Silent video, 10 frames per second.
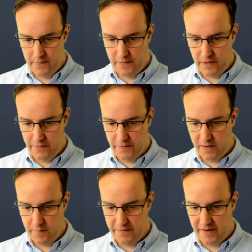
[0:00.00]
Let's give this a
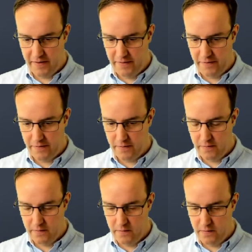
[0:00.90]
couple of seconds.
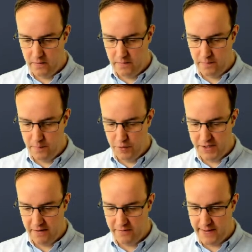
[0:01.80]

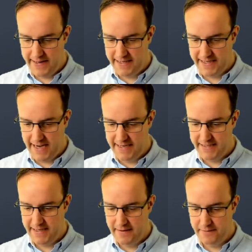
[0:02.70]
Push out to ADSK
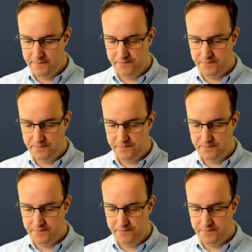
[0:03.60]
instead.